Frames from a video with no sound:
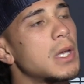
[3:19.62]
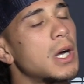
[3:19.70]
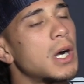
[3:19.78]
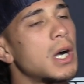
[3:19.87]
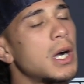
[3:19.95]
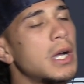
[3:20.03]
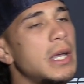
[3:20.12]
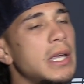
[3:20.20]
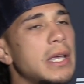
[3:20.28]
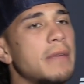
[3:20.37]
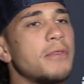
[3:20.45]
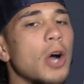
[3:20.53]
Uh,
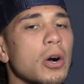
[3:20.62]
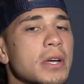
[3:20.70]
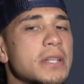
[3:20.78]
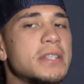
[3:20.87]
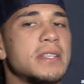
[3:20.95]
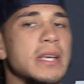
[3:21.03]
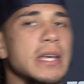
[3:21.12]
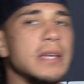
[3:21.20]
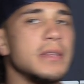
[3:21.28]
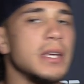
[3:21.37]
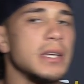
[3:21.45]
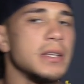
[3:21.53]
if y'all could see
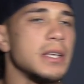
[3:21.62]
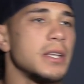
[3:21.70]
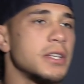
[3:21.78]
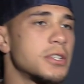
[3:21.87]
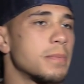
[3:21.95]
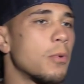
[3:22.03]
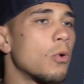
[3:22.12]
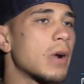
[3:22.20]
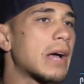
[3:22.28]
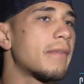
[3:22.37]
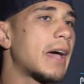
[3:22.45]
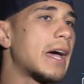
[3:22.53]
the, the, the support
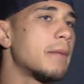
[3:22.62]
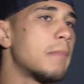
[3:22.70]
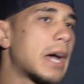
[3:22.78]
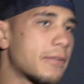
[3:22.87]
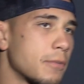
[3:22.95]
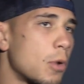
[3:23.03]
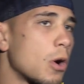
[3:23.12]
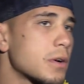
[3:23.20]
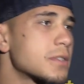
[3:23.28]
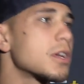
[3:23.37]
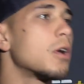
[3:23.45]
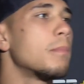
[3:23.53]
I've had back from
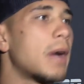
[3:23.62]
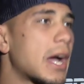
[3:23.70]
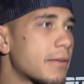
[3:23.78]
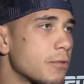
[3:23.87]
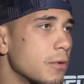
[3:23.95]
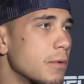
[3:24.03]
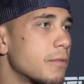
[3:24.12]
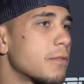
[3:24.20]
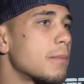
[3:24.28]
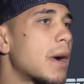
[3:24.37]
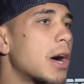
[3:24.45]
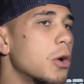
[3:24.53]
Arkansas, back from,
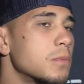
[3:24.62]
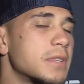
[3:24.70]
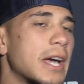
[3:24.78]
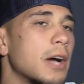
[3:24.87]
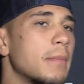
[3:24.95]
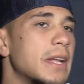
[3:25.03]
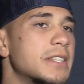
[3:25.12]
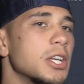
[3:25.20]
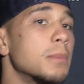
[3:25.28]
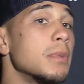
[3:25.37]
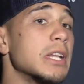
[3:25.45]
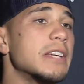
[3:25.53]
from my hometown, man, it's
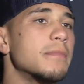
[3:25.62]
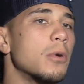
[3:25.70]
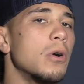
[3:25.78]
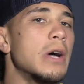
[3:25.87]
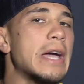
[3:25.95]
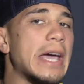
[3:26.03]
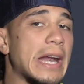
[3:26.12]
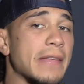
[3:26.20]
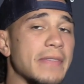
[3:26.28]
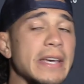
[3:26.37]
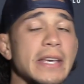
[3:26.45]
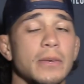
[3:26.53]
unbelievable. And I
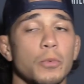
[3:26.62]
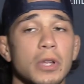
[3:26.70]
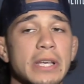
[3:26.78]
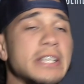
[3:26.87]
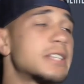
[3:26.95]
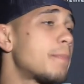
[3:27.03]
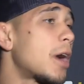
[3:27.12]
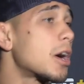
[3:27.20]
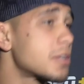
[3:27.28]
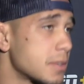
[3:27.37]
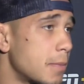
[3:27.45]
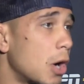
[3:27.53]
think it really
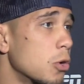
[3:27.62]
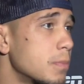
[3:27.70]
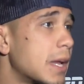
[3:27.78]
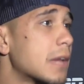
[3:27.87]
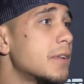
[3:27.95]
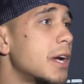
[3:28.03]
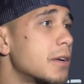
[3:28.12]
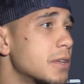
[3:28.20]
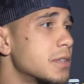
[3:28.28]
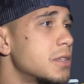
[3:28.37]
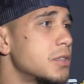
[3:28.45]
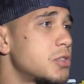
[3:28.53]
inspires some hope down there
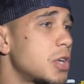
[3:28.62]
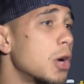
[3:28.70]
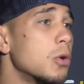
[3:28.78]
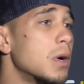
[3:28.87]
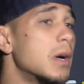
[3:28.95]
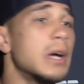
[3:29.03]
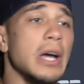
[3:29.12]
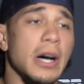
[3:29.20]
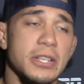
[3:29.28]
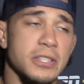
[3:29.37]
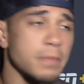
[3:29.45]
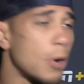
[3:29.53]
to, to show
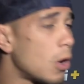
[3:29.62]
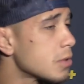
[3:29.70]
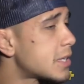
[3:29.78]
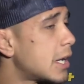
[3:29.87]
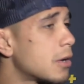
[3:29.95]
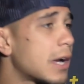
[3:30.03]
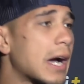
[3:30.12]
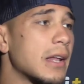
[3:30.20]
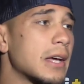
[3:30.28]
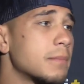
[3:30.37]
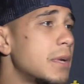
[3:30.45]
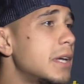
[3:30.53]
a, a small town guy
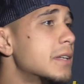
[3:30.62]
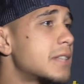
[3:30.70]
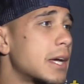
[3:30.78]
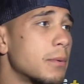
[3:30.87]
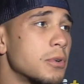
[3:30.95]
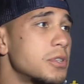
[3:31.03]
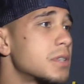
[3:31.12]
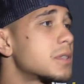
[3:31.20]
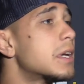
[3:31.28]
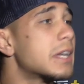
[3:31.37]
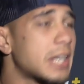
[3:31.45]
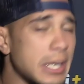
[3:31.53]
like me is able to
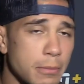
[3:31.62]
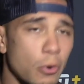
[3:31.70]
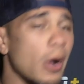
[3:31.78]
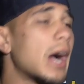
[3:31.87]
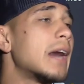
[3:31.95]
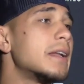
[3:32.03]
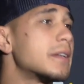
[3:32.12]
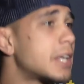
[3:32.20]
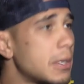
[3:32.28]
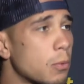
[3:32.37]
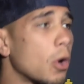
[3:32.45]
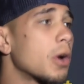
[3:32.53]
just keep grinding,
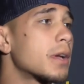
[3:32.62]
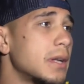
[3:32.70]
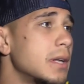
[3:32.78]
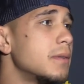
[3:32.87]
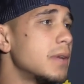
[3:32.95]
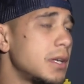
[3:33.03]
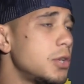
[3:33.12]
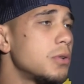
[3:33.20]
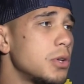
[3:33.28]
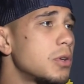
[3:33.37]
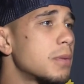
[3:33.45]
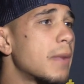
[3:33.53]
keep working, and, and you,
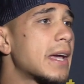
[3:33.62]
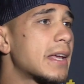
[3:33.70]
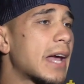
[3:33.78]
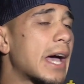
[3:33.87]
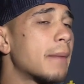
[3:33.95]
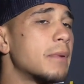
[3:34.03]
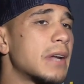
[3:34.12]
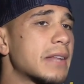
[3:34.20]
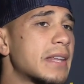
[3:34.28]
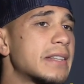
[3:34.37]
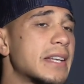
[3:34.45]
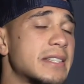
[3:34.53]
you can make it happen. And I
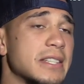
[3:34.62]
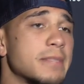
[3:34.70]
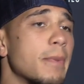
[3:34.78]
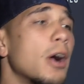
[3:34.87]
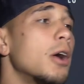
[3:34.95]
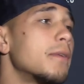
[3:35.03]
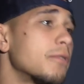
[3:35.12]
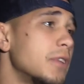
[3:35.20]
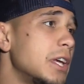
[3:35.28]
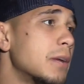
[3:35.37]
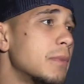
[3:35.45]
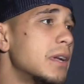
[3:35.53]
think that's inspiring for
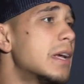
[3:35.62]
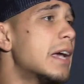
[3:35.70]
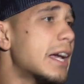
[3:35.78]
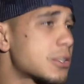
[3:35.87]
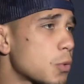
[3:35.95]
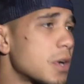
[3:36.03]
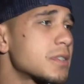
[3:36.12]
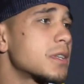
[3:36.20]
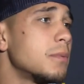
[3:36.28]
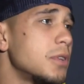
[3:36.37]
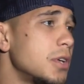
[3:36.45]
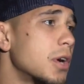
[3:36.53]
them, and as well as
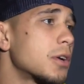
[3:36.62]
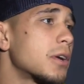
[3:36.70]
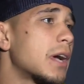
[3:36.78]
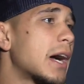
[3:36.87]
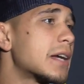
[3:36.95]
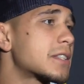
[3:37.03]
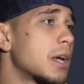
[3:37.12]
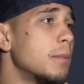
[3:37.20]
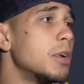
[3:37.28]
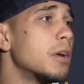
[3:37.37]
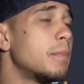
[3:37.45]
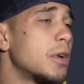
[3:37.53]
some of the younger guys
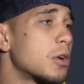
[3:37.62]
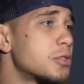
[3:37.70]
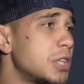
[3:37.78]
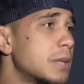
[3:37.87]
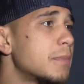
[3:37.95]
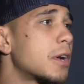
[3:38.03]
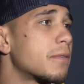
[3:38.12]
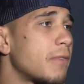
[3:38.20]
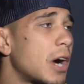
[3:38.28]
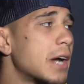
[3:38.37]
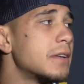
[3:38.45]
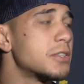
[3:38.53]
coming up in our gym that are
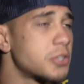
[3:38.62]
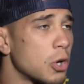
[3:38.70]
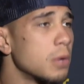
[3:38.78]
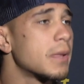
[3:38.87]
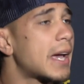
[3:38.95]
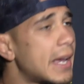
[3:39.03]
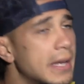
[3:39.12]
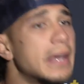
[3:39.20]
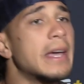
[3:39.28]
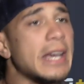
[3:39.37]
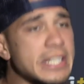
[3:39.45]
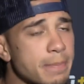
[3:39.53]
fighting, to show them that, hey,
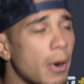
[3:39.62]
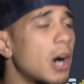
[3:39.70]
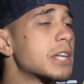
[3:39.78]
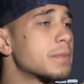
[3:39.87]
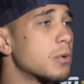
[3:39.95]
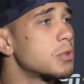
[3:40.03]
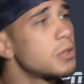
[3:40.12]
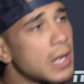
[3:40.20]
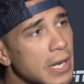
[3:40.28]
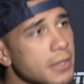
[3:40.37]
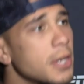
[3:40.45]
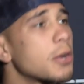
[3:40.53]
it's possible. You get
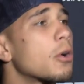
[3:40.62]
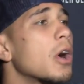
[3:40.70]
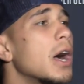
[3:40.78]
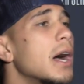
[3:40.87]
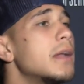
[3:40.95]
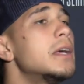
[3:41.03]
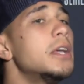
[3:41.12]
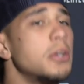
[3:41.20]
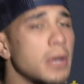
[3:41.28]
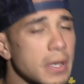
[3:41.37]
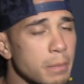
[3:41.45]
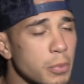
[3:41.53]
down there and grind,
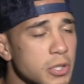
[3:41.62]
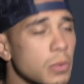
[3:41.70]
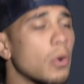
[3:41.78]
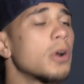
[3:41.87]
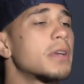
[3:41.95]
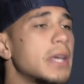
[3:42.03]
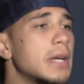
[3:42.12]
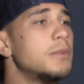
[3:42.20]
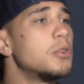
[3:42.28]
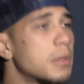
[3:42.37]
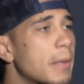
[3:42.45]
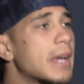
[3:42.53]
you got to put the work in,
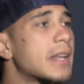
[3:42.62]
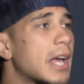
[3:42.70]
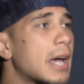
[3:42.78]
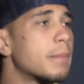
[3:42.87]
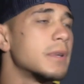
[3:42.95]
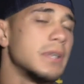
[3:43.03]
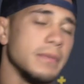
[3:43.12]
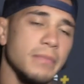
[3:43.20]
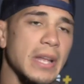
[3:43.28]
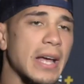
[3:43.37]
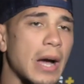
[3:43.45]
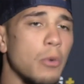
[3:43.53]
you can make it happen. And
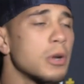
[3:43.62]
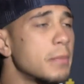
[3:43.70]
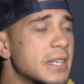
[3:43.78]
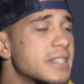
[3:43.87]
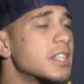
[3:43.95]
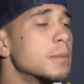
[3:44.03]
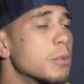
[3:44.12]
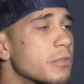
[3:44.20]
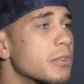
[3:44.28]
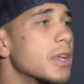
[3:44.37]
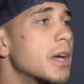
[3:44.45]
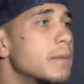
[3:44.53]
I want to be a symbol
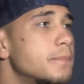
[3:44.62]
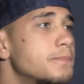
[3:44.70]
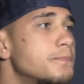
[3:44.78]
for that.